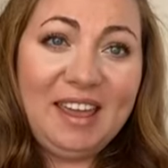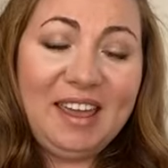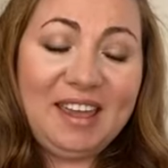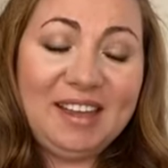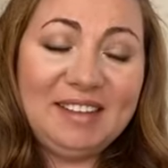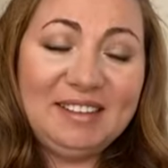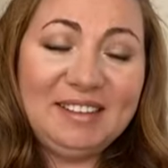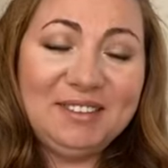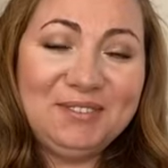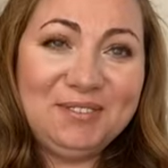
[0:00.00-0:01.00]
And
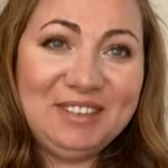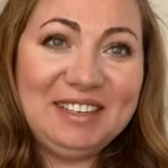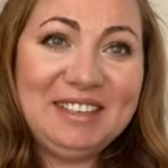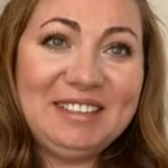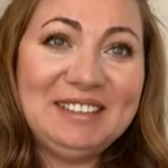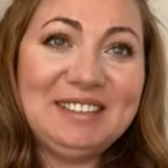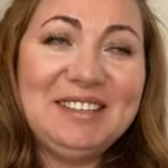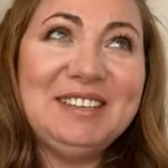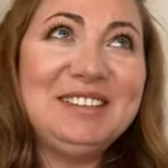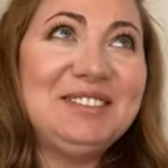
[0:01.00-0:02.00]
what is
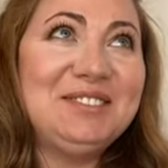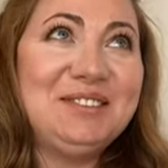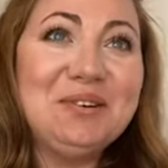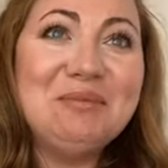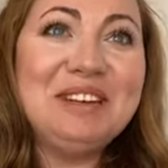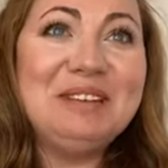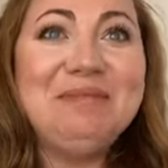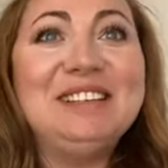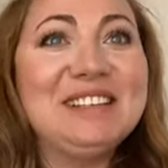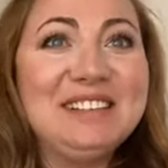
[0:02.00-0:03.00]
so many
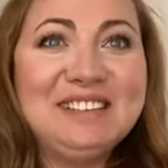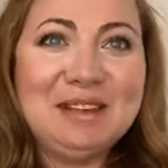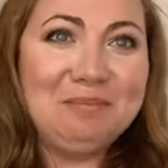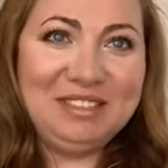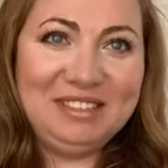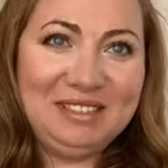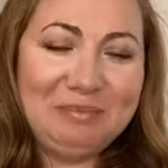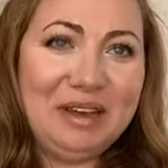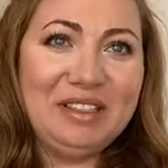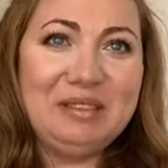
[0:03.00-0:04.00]
misconceptions
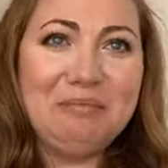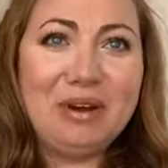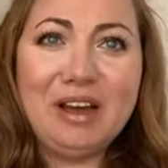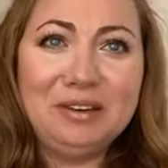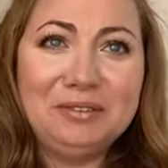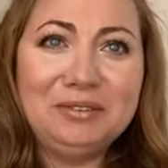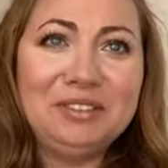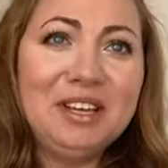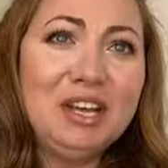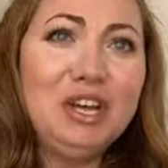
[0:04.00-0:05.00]
about the
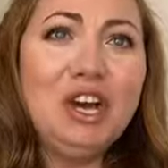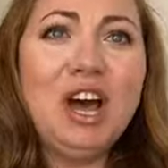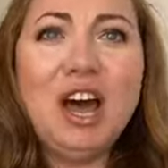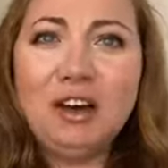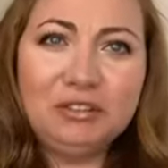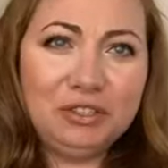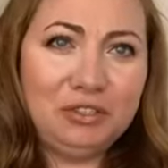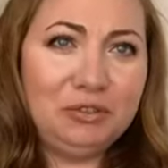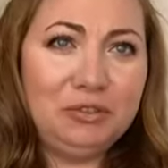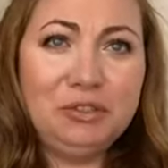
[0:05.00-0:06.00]
brows, how to
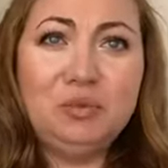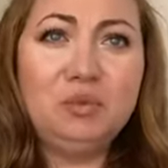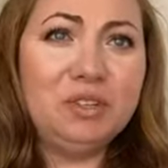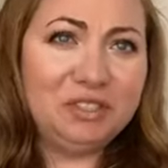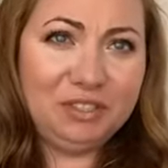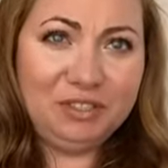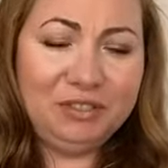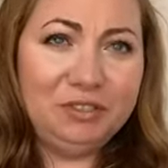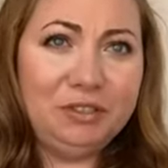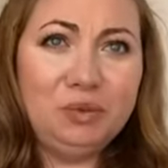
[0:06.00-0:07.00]
do it, what to
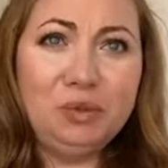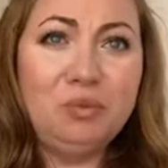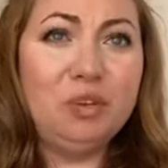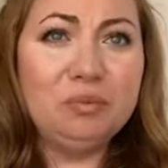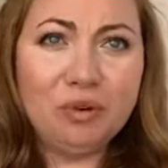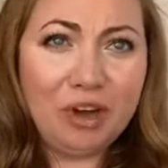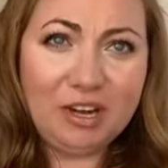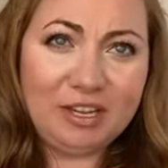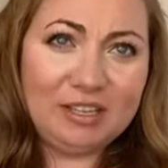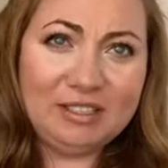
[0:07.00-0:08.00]
do it, with what
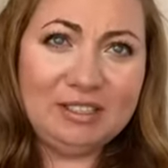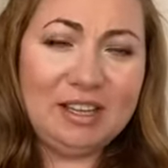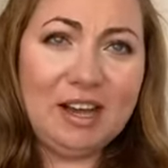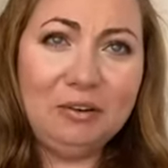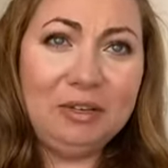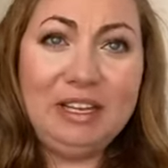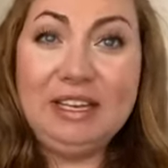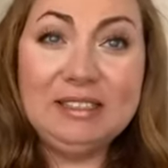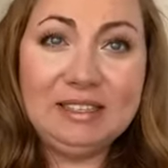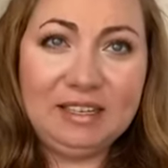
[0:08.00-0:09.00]
products, how
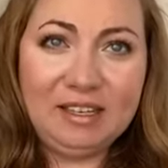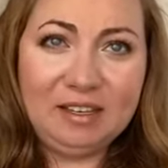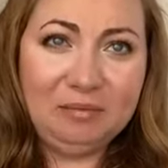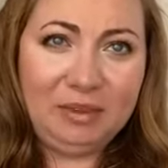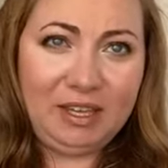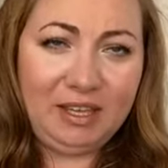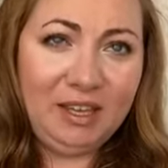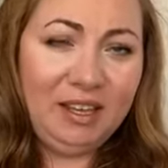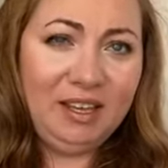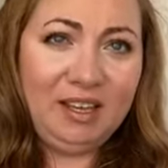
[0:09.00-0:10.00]
easy it can be.
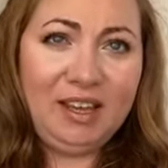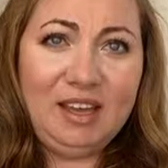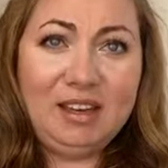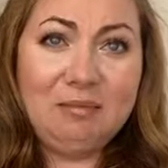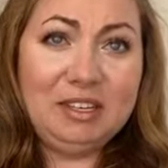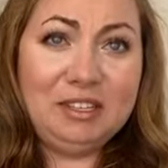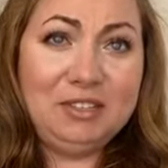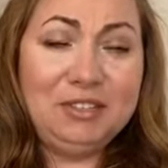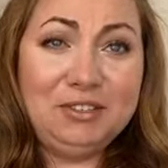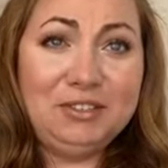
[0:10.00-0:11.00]
And I'm gonna
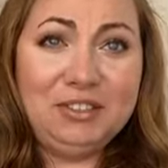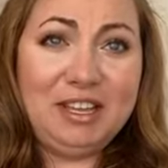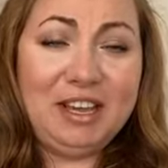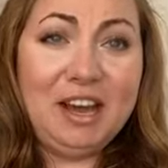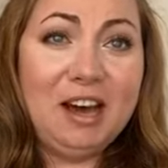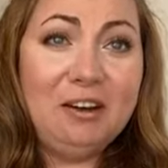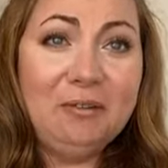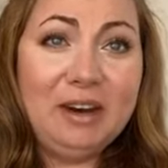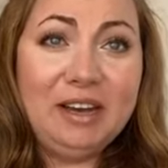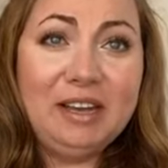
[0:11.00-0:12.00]
show you today
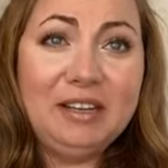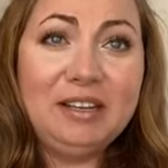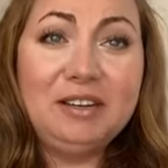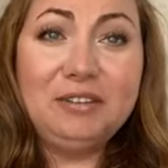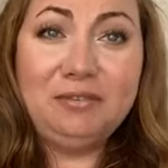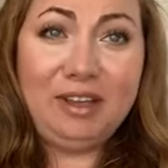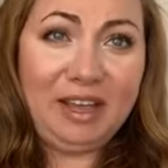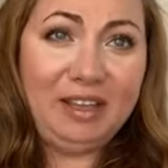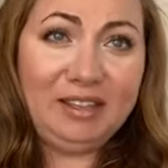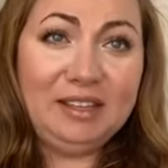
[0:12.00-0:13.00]
how I
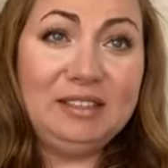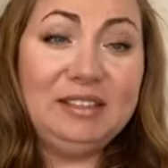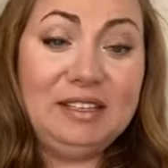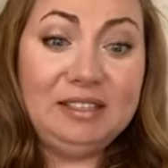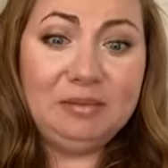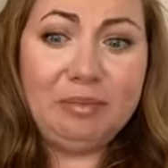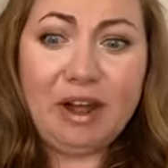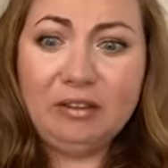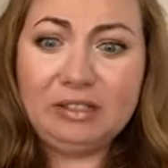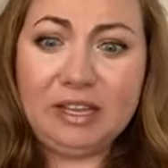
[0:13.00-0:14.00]
create an easy
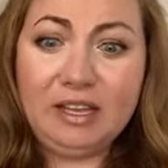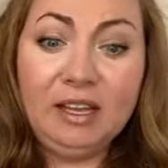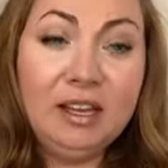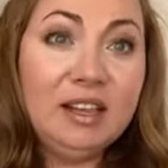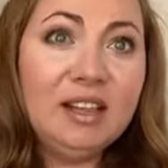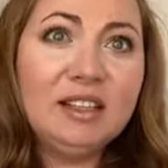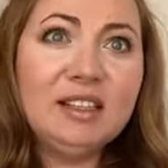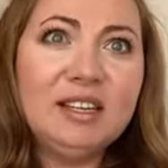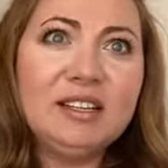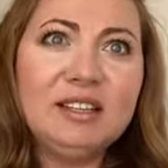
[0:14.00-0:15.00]
brows. I
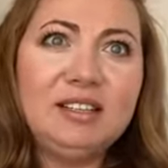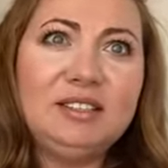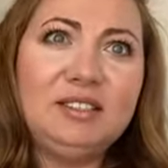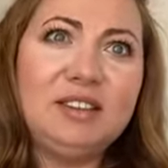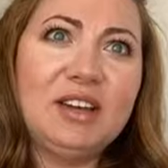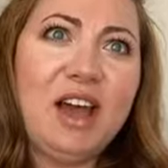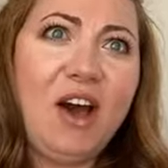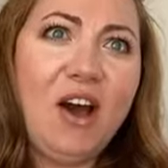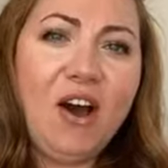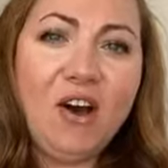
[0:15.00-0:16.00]
literally took
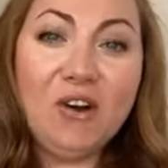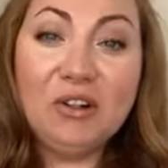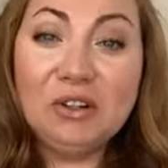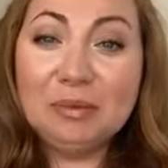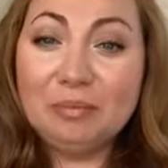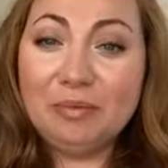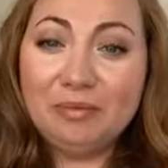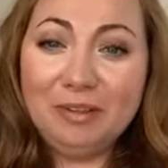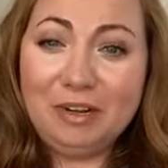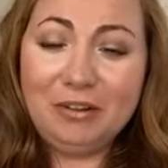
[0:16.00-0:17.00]
all the
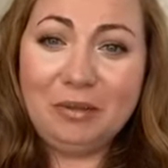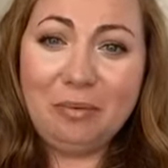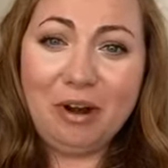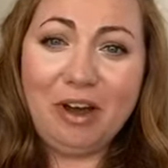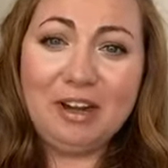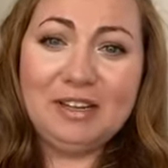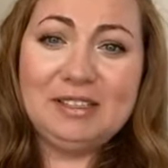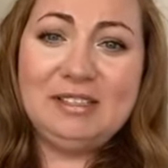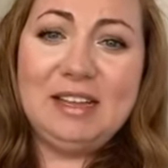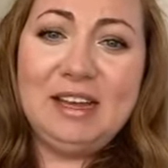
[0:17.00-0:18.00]
the
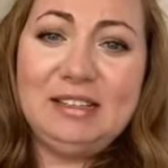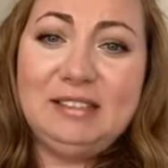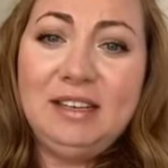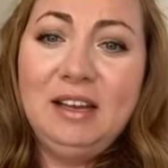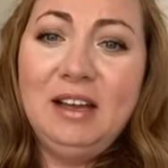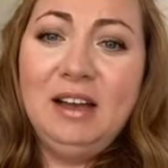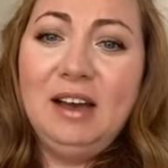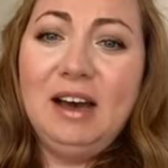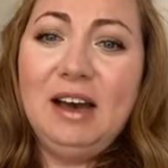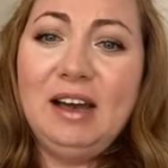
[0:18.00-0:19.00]
products that
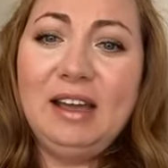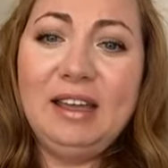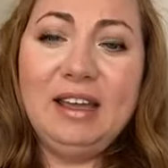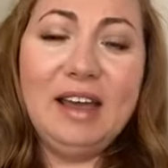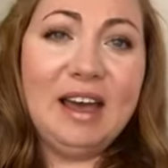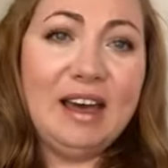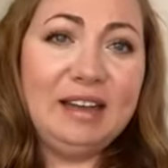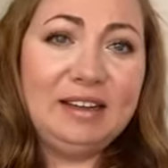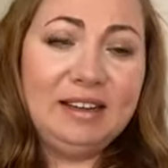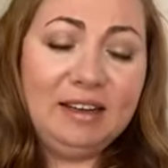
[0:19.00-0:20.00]
I
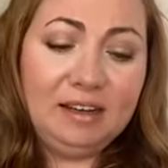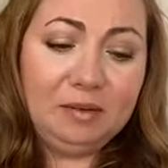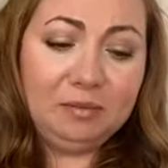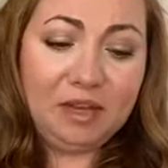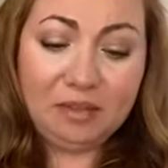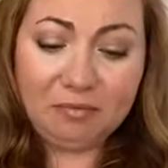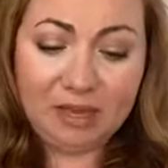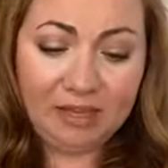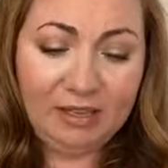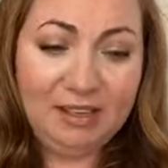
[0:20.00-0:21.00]
had on
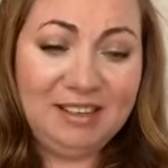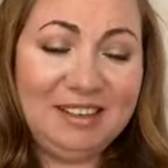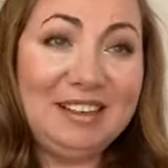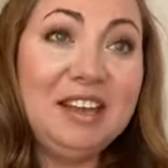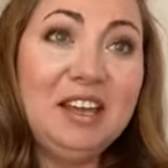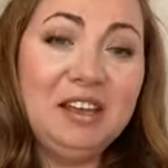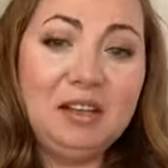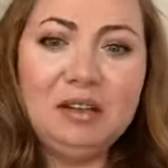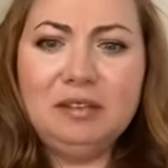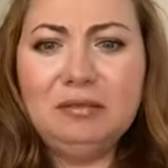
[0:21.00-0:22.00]
my
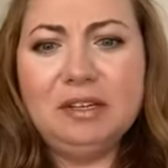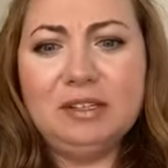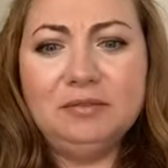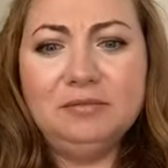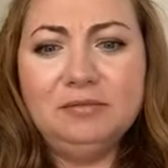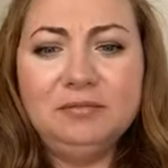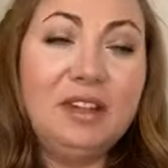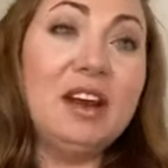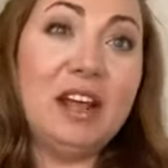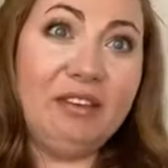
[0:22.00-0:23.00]
well,
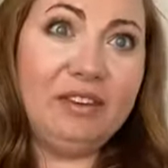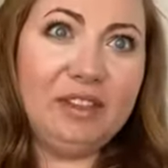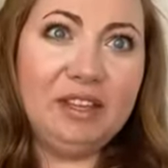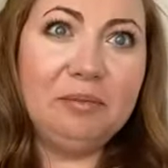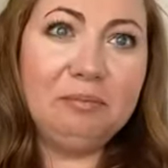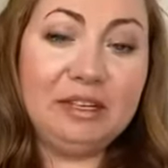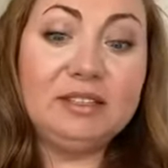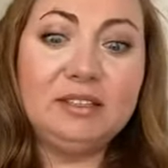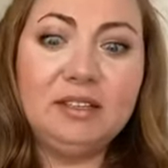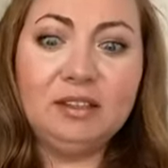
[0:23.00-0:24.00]
not everything,
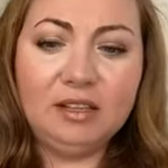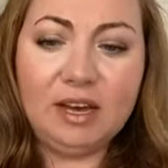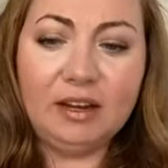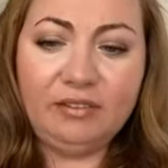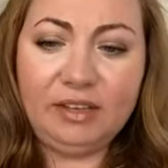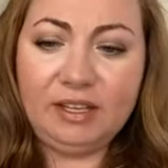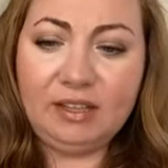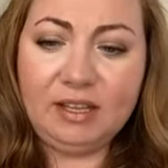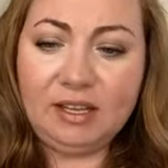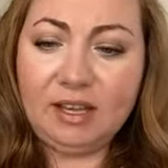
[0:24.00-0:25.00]
but a lot of
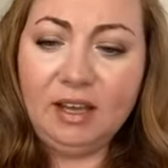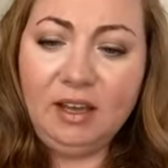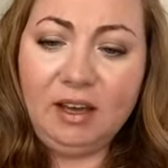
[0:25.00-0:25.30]
it. Like